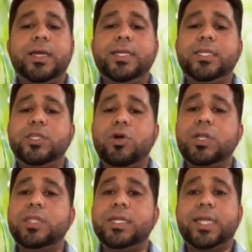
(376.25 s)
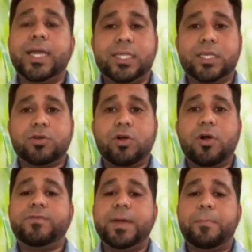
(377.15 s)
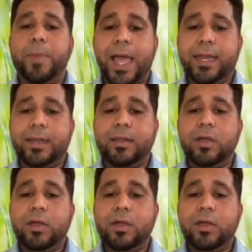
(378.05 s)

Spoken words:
is not the test of the man